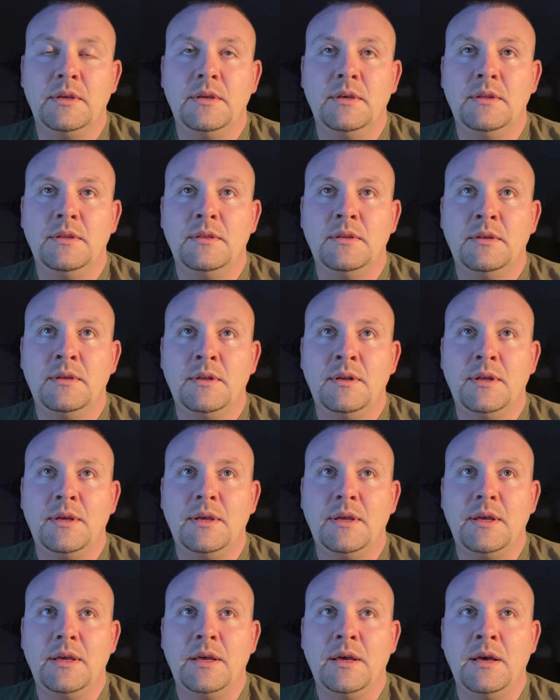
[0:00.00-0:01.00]
And then
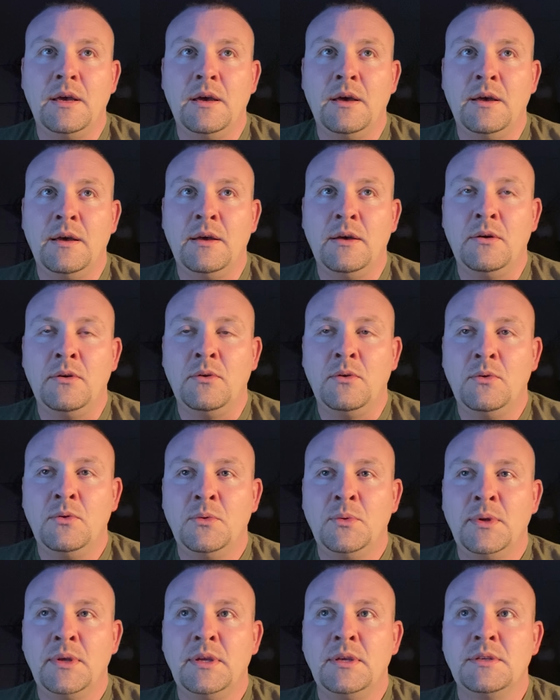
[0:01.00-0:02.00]
I
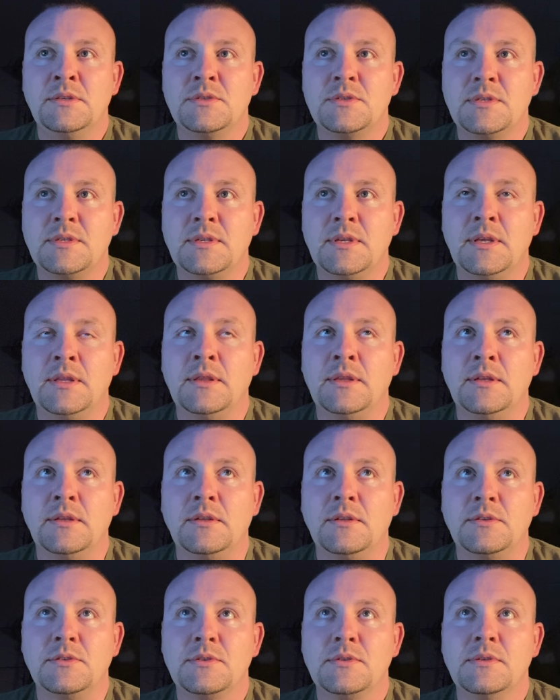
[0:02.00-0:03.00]
always send
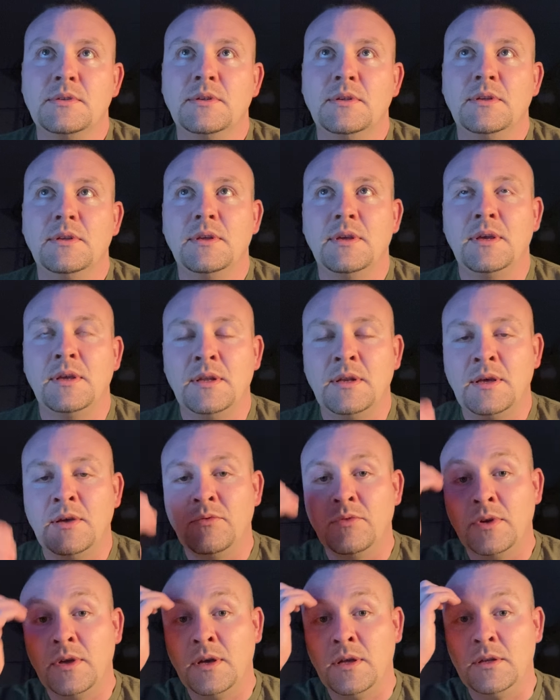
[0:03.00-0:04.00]
this, and
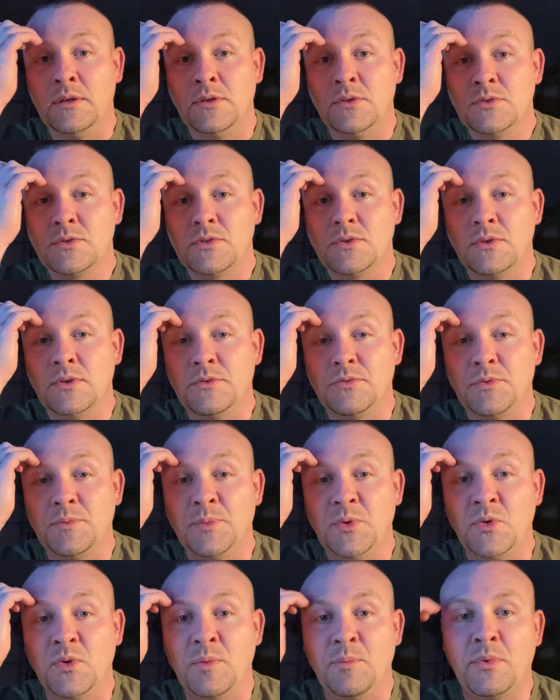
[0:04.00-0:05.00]
I've gotten used to it
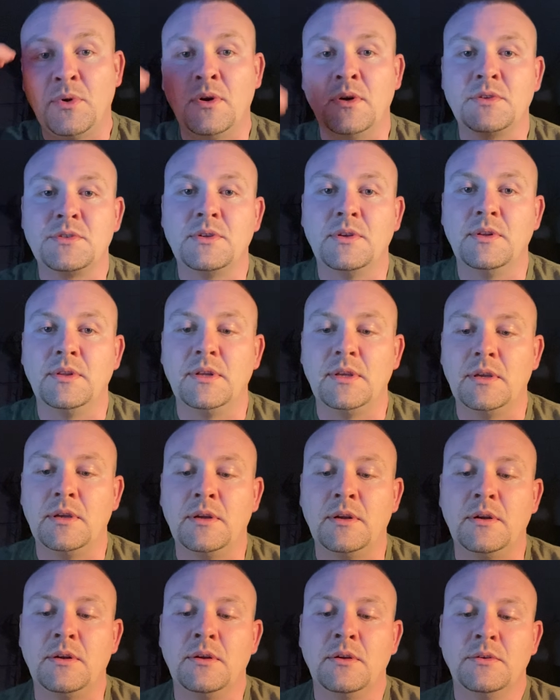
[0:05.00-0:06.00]
from doing Parks on the
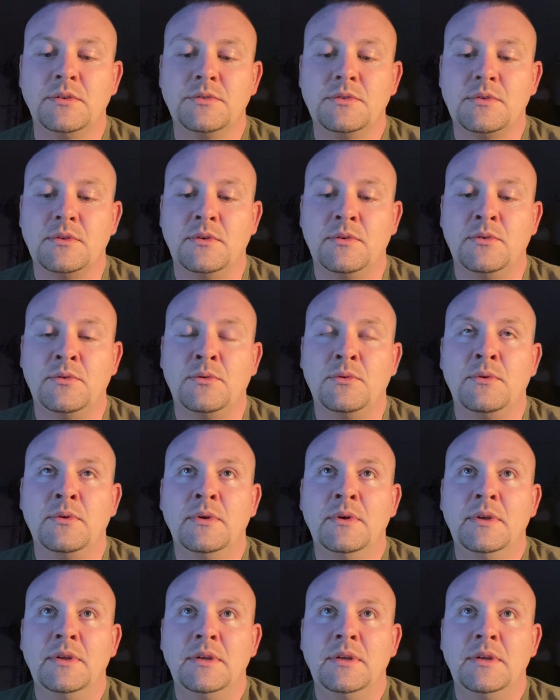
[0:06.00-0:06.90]
Air. So